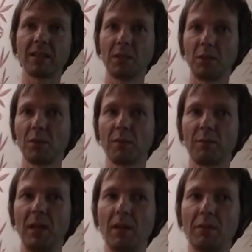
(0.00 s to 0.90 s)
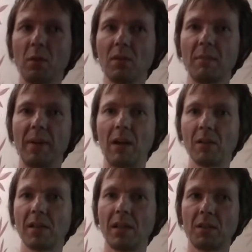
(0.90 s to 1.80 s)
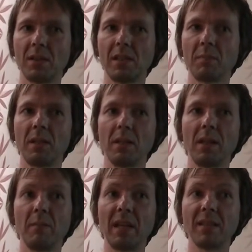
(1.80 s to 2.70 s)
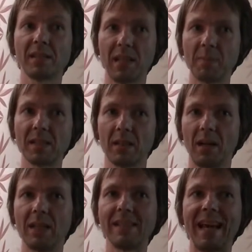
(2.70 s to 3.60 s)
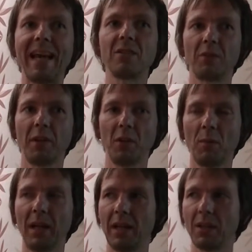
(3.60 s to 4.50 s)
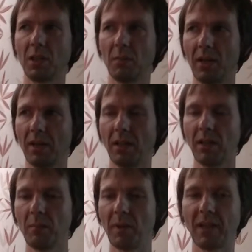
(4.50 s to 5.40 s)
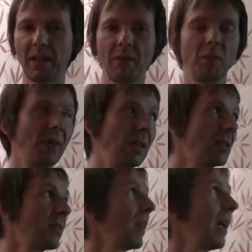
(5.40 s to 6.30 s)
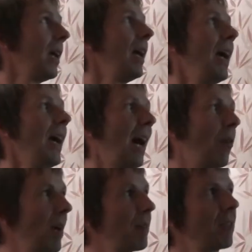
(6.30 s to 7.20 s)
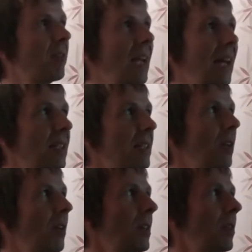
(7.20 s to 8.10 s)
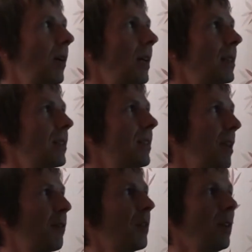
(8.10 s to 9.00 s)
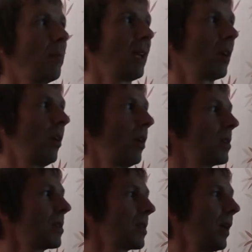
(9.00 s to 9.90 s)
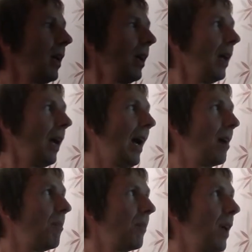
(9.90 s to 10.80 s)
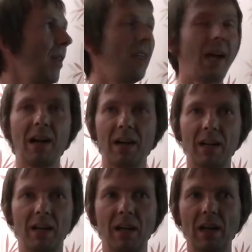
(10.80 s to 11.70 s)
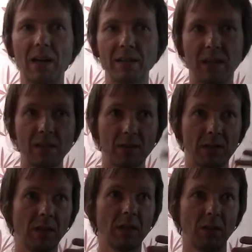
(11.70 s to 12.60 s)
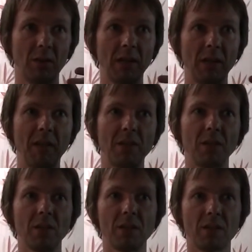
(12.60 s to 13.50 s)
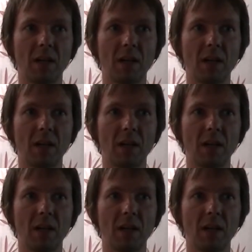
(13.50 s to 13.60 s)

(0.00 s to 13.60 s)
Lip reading: the use of biofuels in power stations is being subsidized as renewable energy by the government. However, the reality looks quite different, because they are, as Duncan already mentioned